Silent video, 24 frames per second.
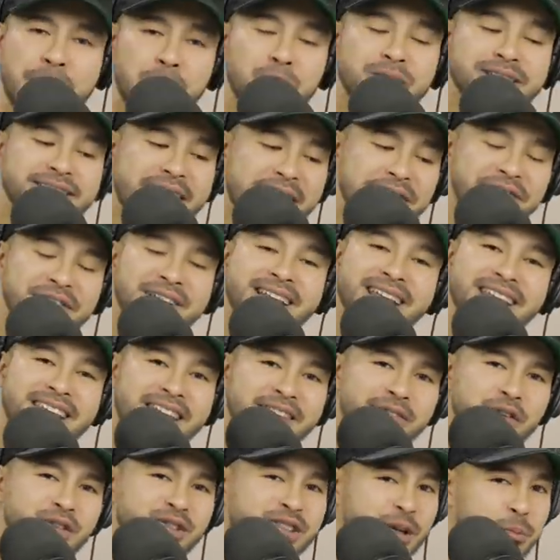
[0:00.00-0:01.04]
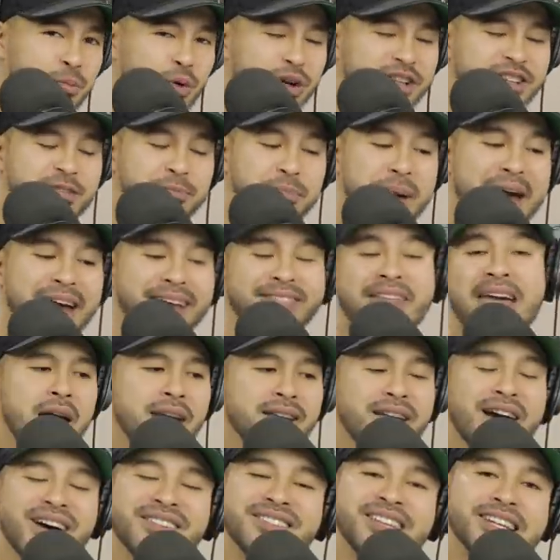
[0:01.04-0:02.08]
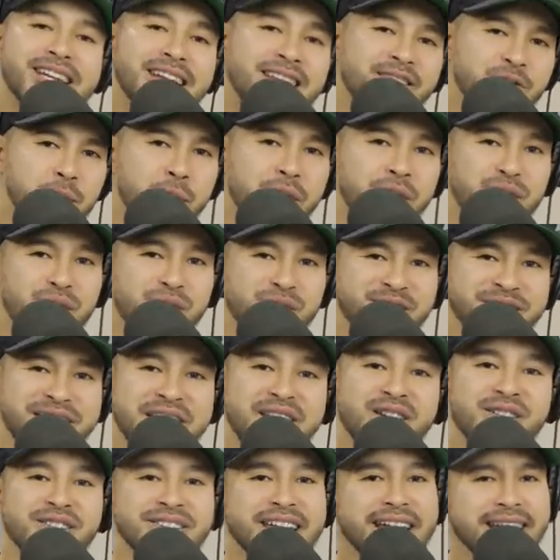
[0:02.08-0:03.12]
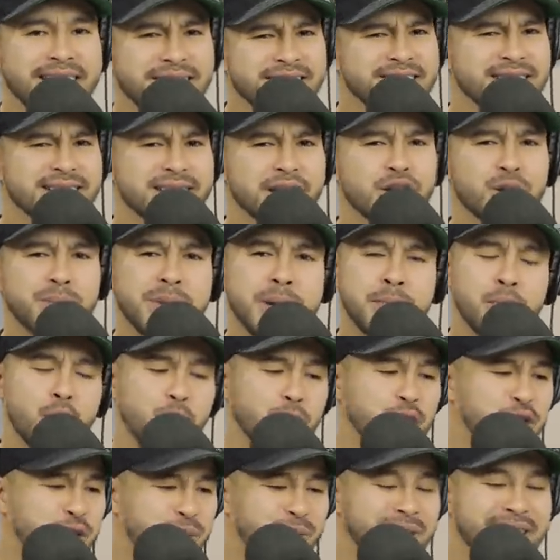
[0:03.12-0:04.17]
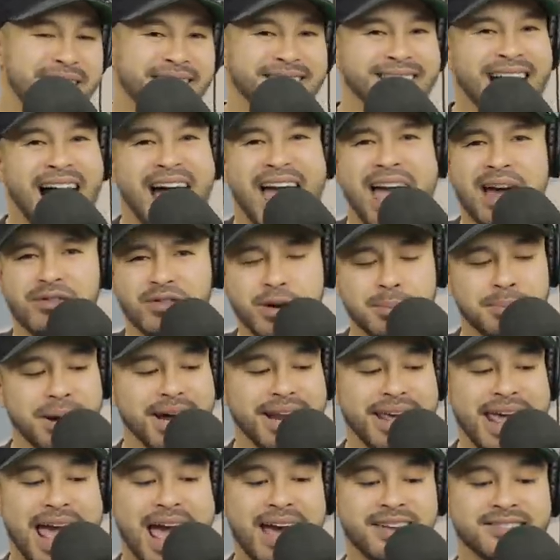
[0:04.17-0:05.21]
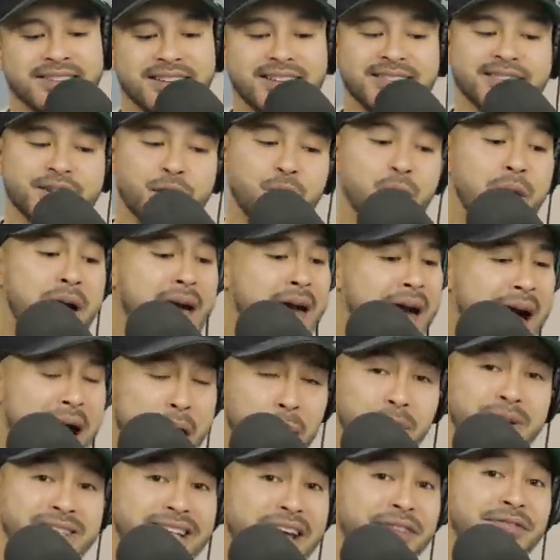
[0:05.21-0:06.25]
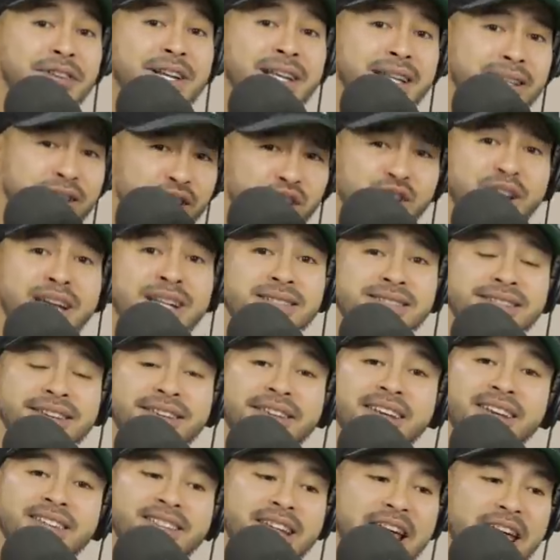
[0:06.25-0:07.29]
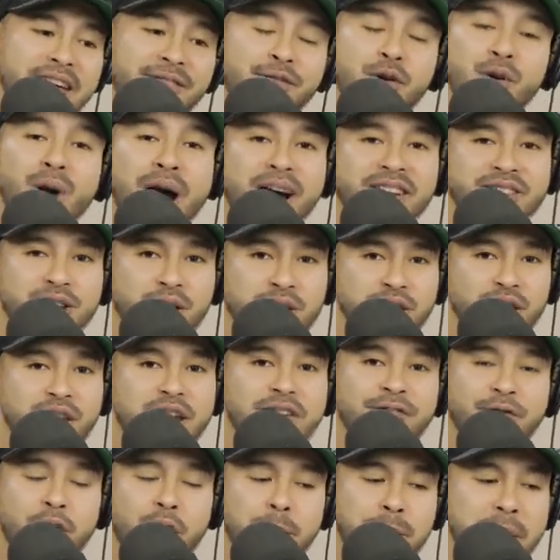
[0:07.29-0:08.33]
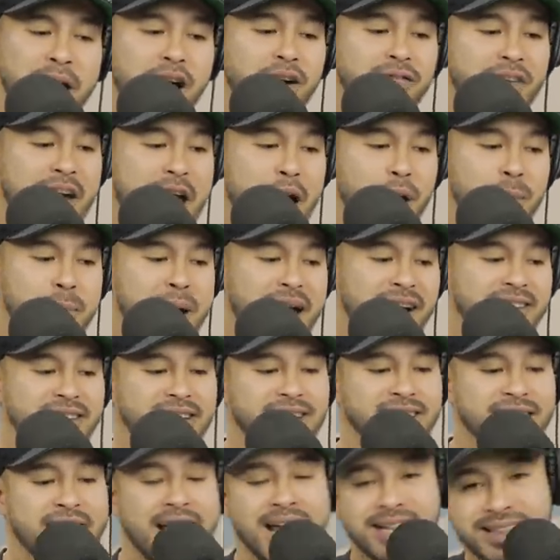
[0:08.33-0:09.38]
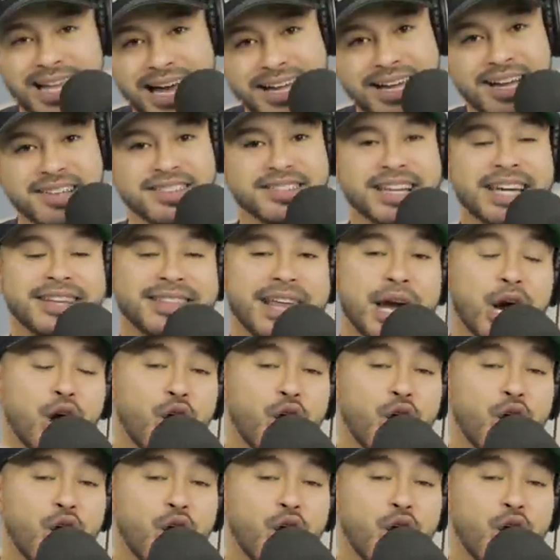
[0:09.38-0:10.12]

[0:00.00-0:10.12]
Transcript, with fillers: they would definitely give you some respect because it is one of those sneakers that is a little bit more unique. Not everybody has it. So I would definitely look into these if you guys are looking for a pair of Air Maxes. Like I said, they